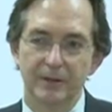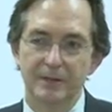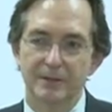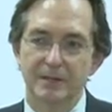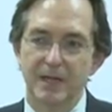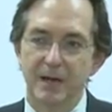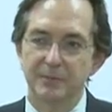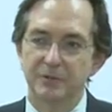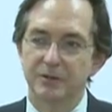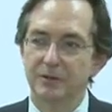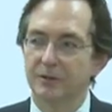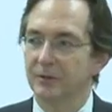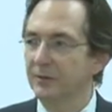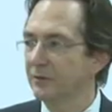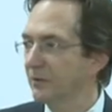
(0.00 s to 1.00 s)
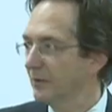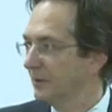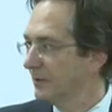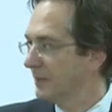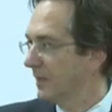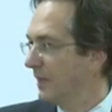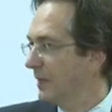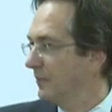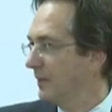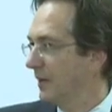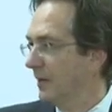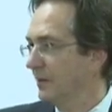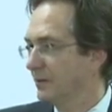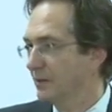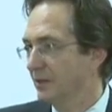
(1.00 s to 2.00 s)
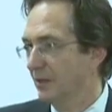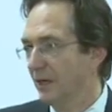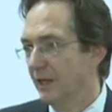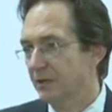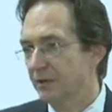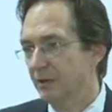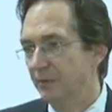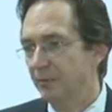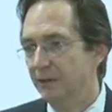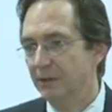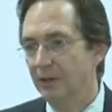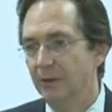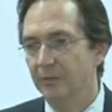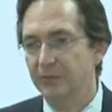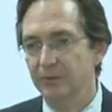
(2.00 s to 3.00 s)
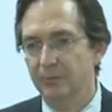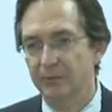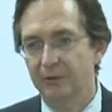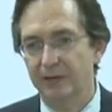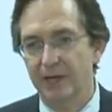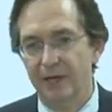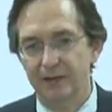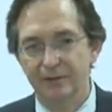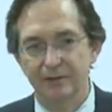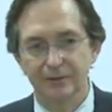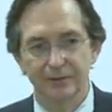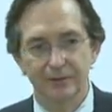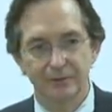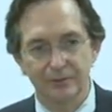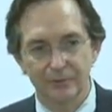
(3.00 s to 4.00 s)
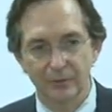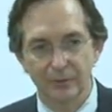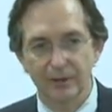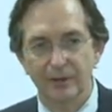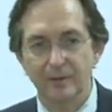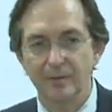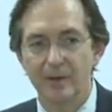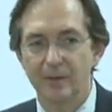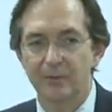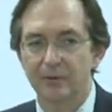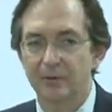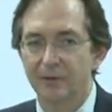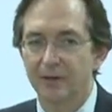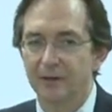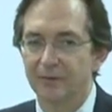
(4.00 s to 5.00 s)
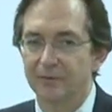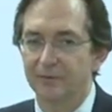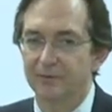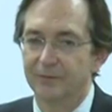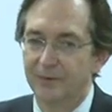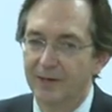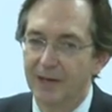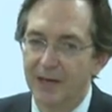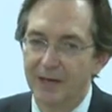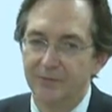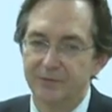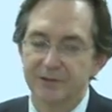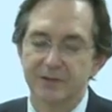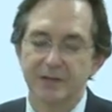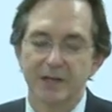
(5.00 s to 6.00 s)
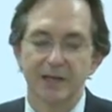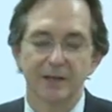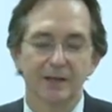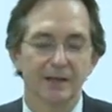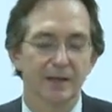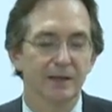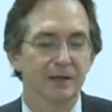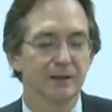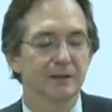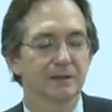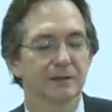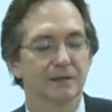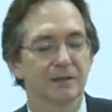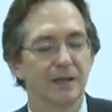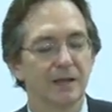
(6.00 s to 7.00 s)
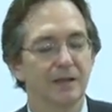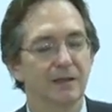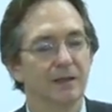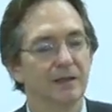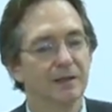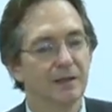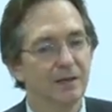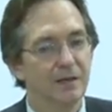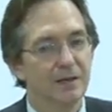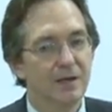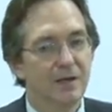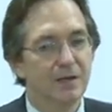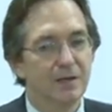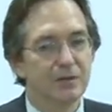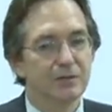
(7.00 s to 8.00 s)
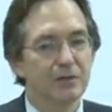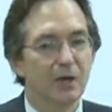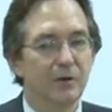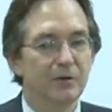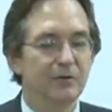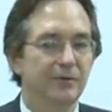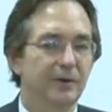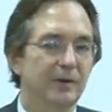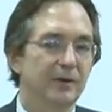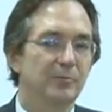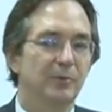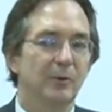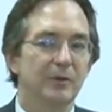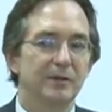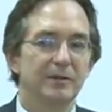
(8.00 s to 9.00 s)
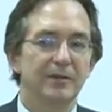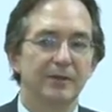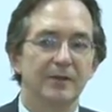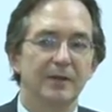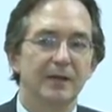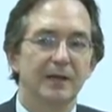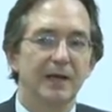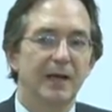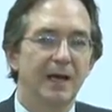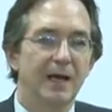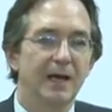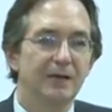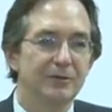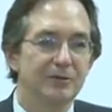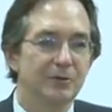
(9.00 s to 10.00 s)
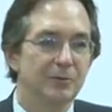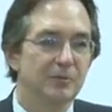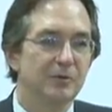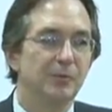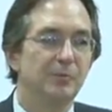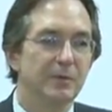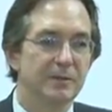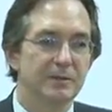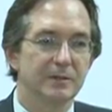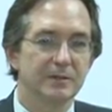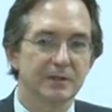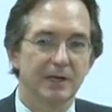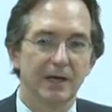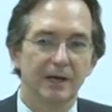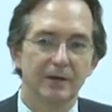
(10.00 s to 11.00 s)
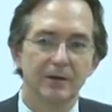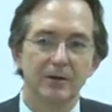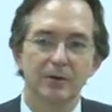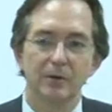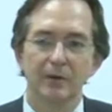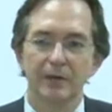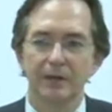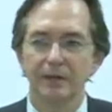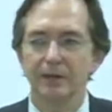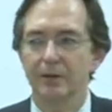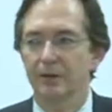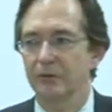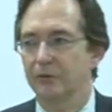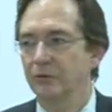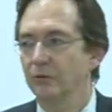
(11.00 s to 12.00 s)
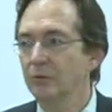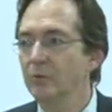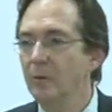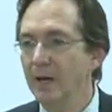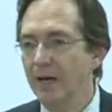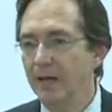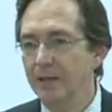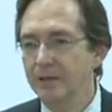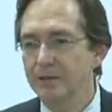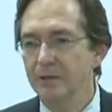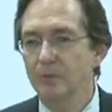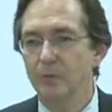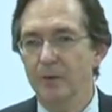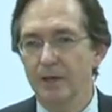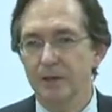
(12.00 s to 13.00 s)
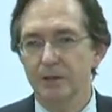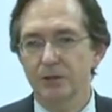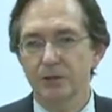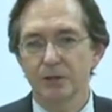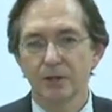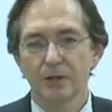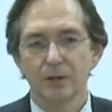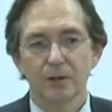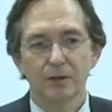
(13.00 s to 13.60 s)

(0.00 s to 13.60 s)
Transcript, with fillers: inception to the time that she actually becomes a productive working member of the hive society, colony society. So it's very important to think ahead in terms of business continuity. And there are two ways in which